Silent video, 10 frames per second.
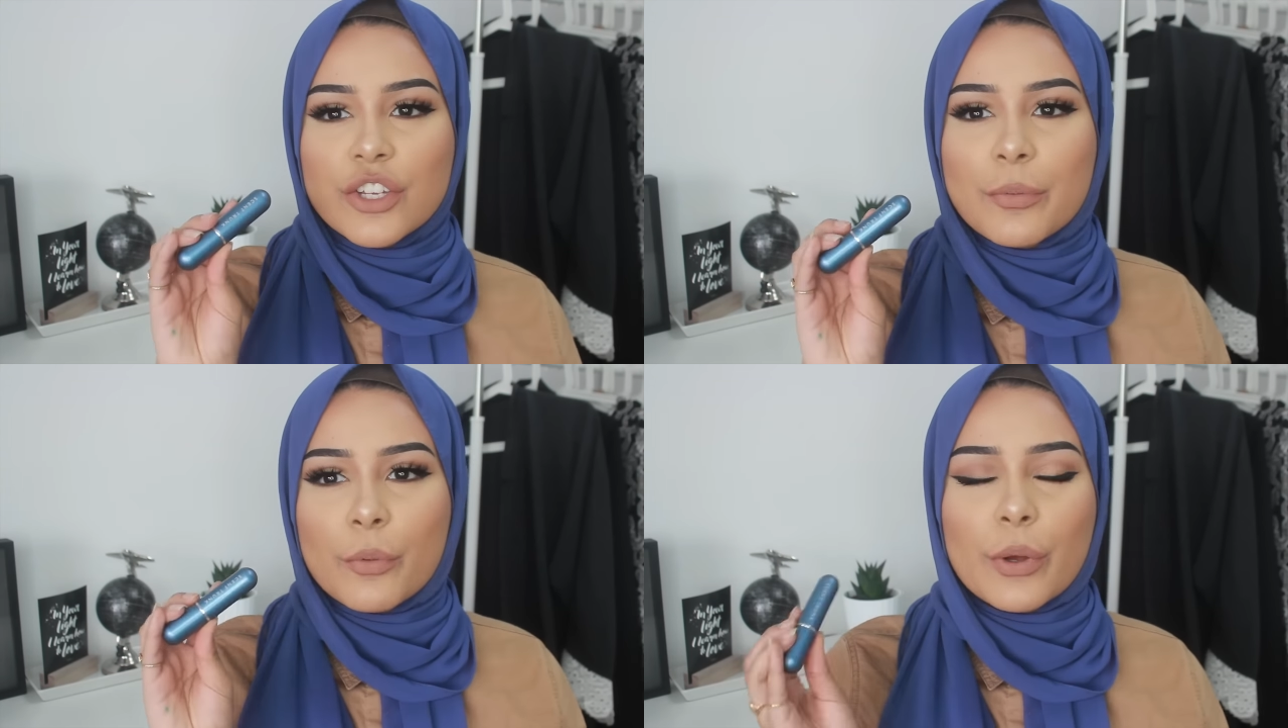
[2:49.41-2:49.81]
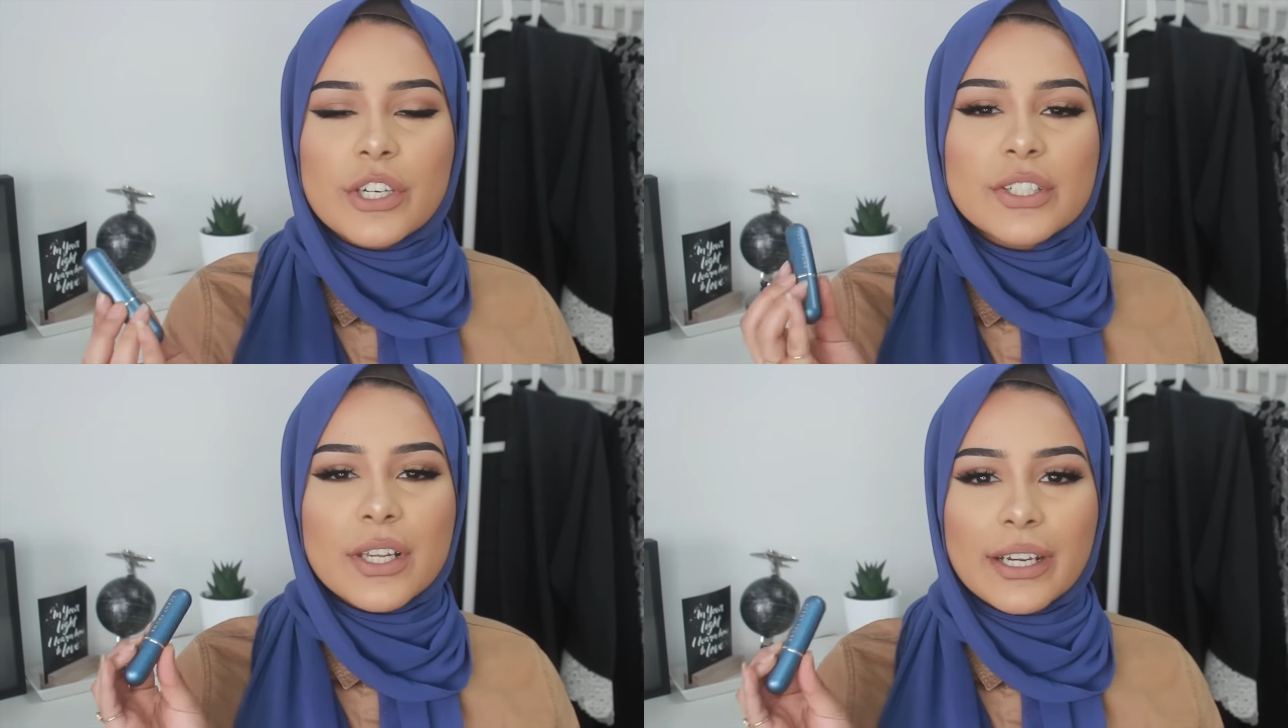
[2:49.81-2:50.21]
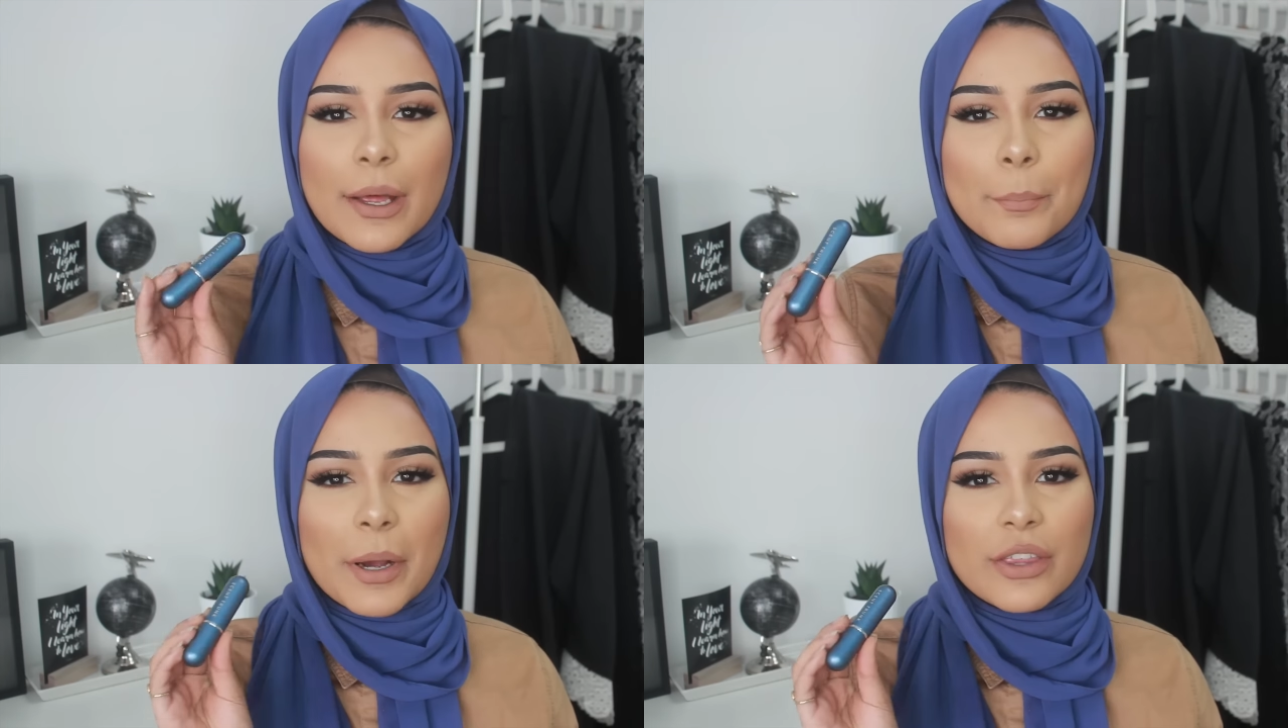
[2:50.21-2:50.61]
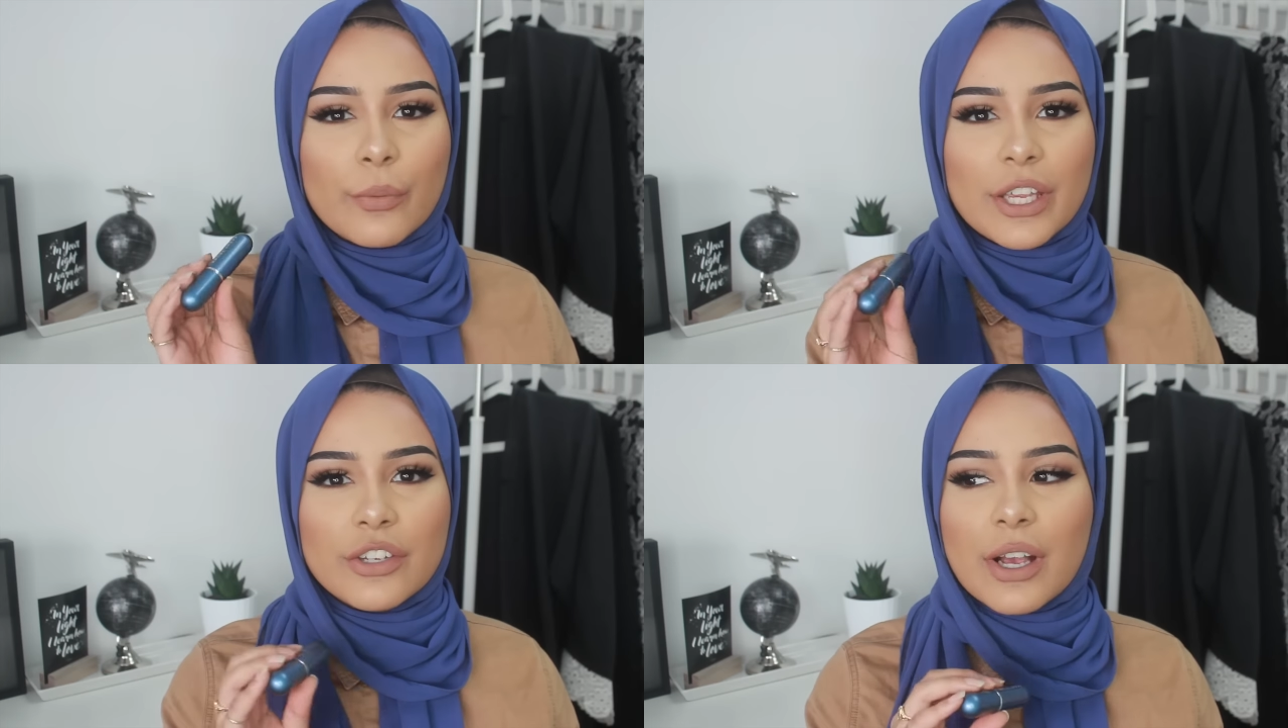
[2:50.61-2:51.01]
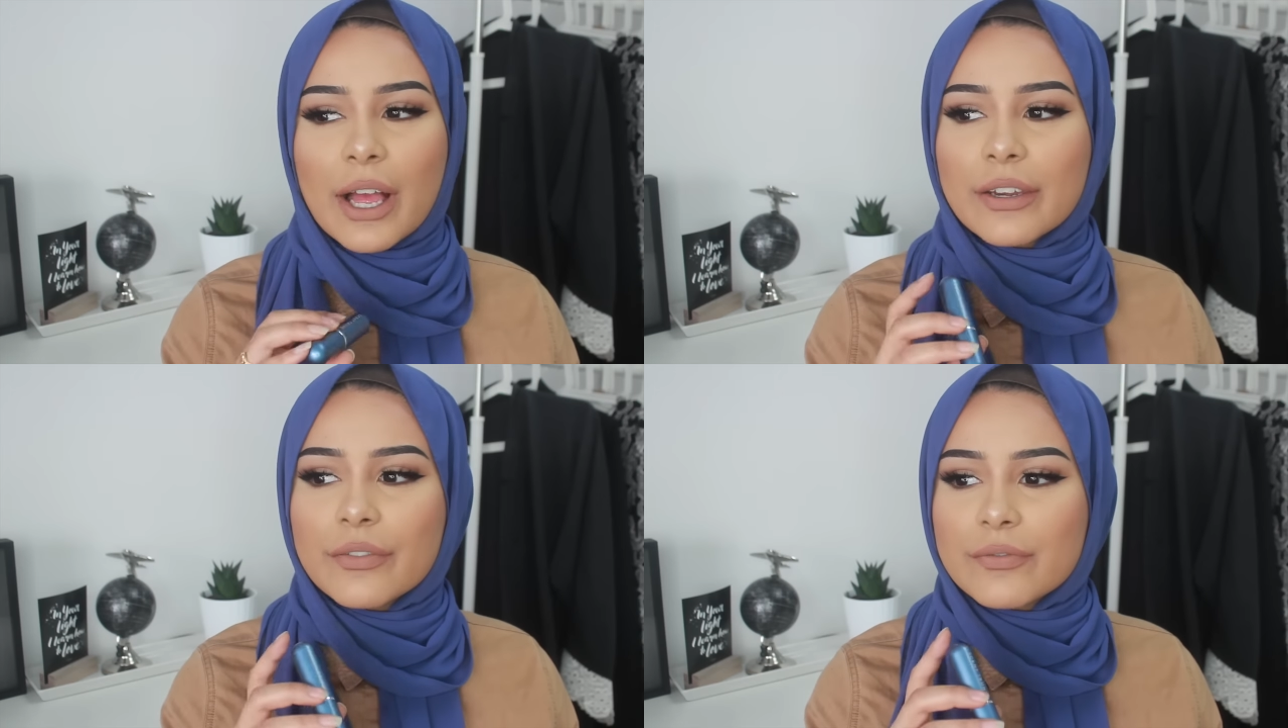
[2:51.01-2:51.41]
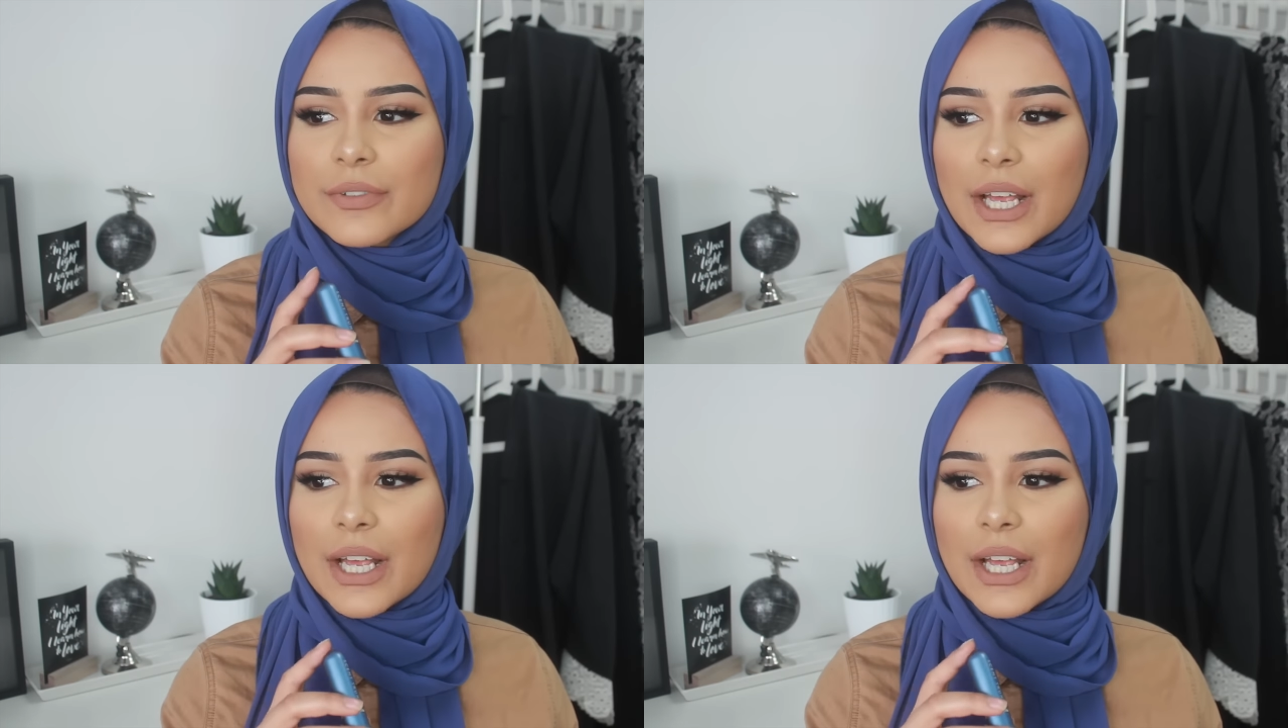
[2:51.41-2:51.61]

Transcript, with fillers: When you sign up, by the way, you kind of